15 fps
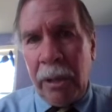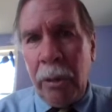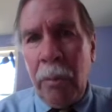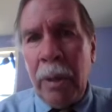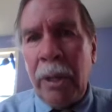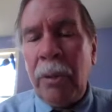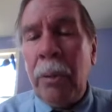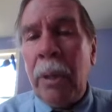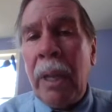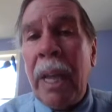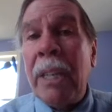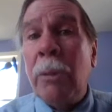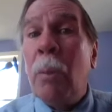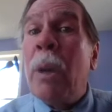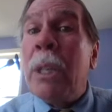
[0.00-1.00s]
that you want to
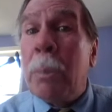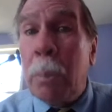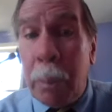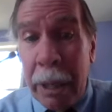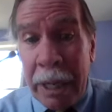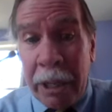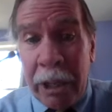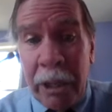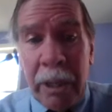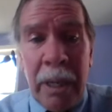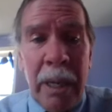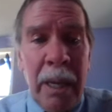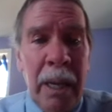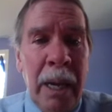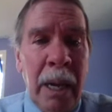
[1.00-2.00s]
allege was
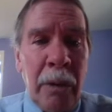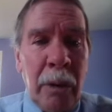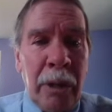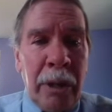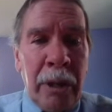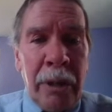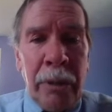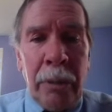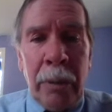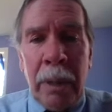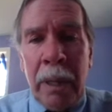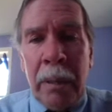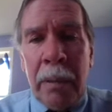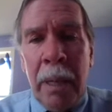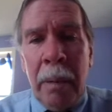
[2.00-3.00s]
breached in order to
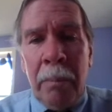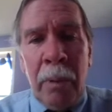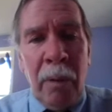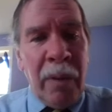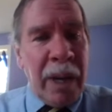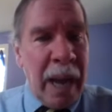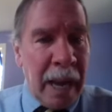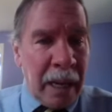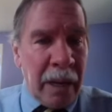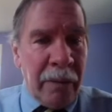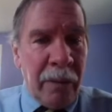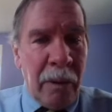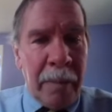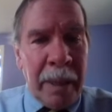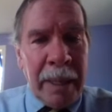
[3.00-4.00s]
prove a
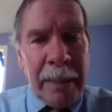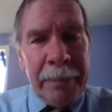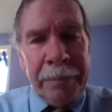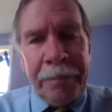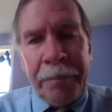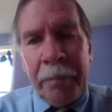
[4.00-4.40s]
nonconformity.